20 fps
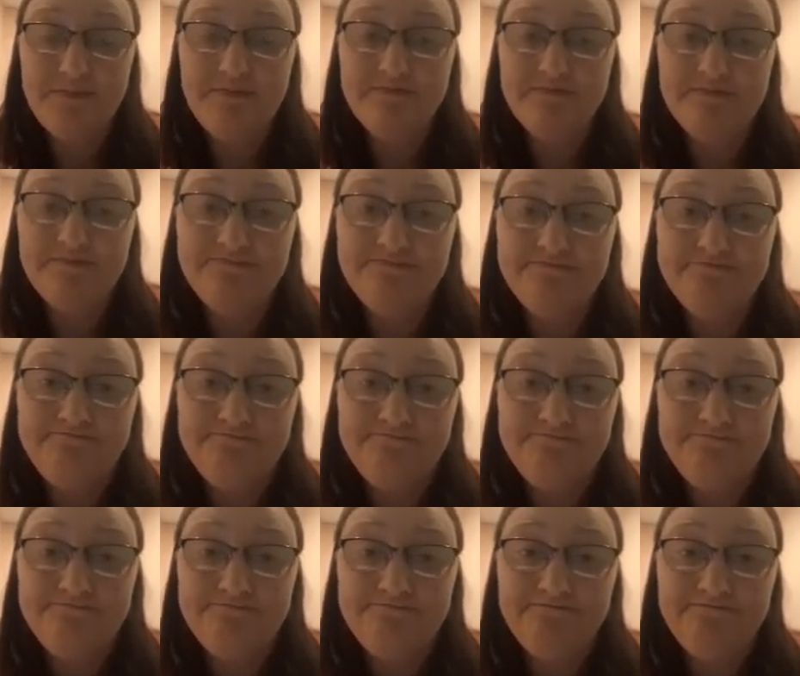
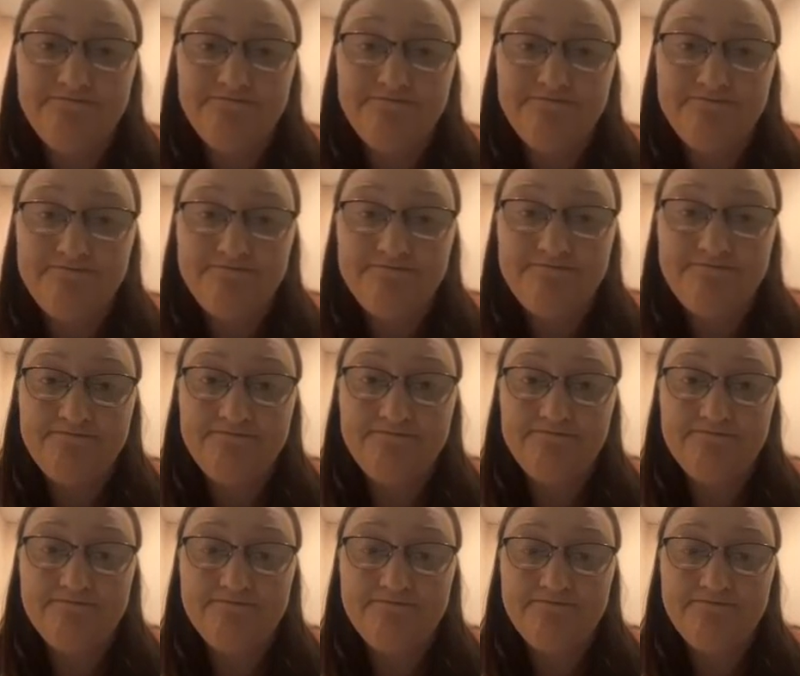
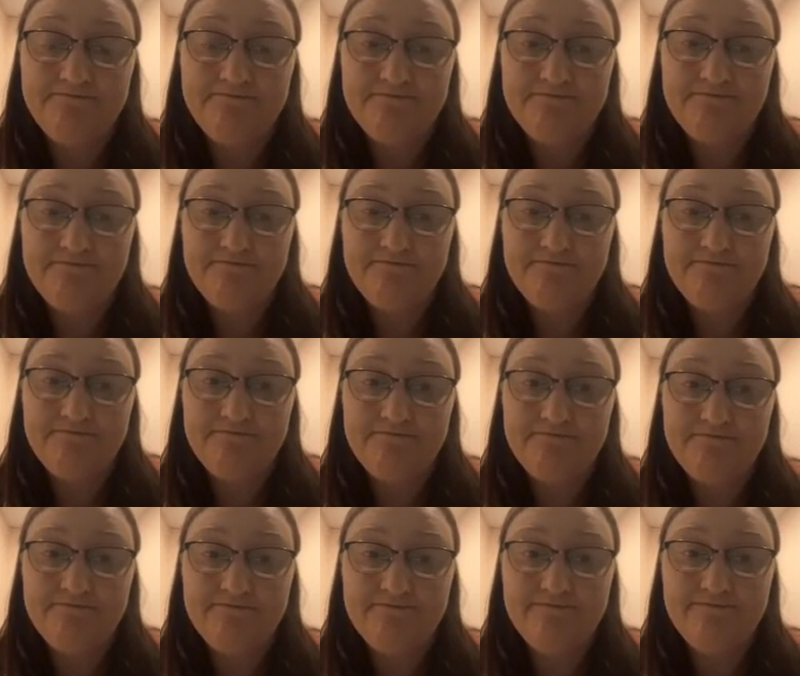
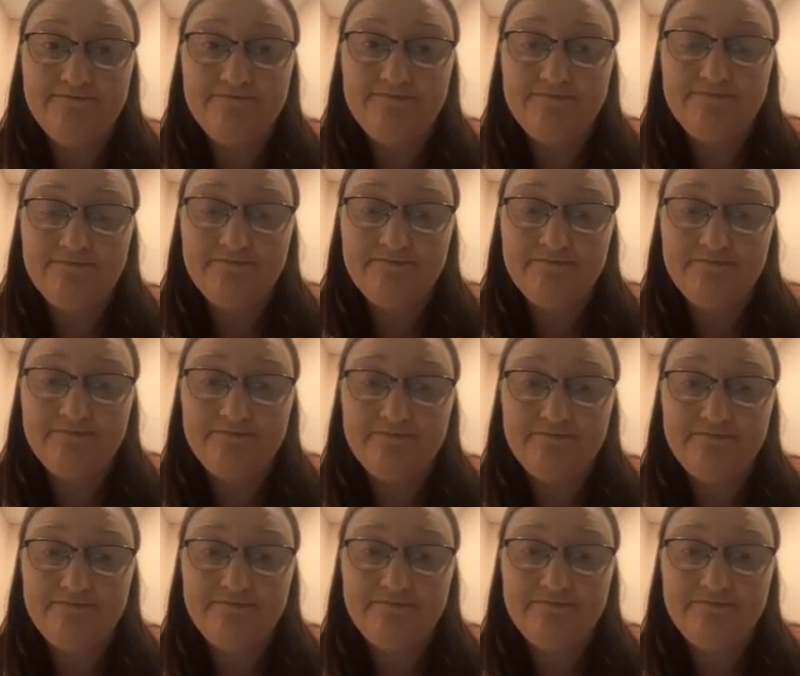
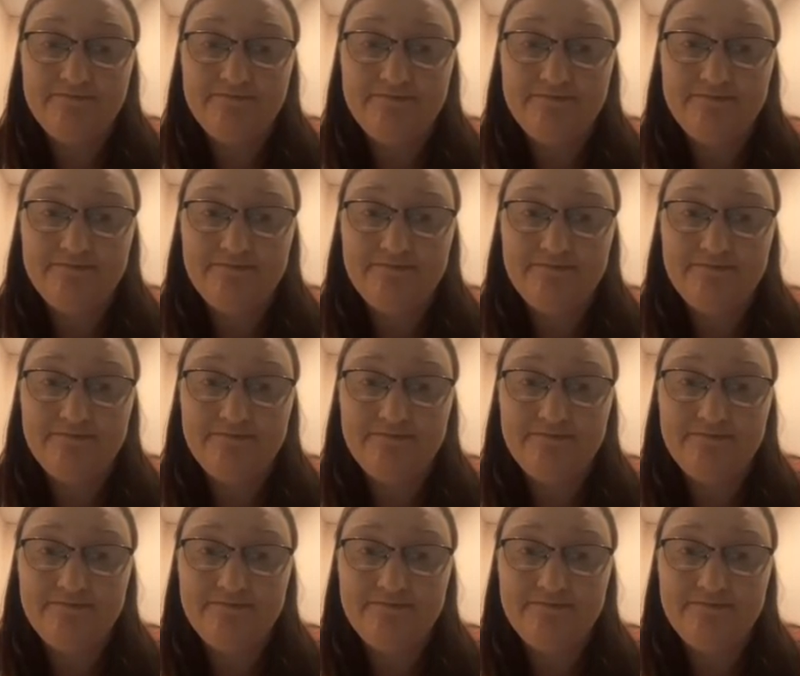[no speech]